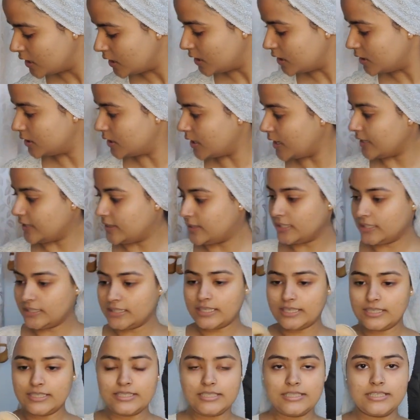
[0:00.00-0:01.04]
I think
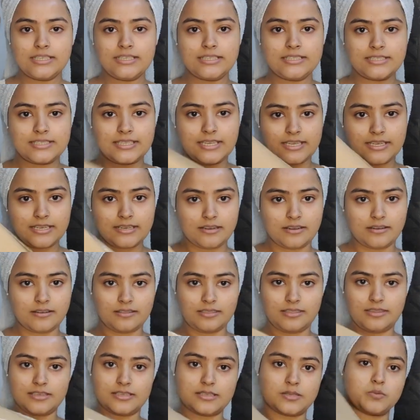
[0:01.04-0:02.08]
I'll take
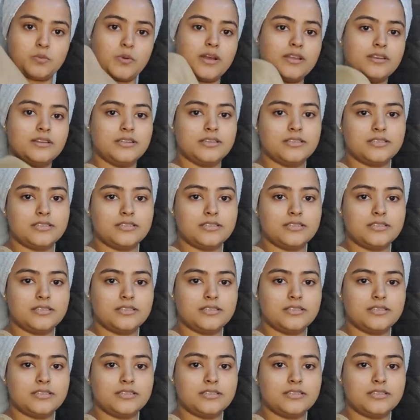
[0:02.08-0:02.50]
this one.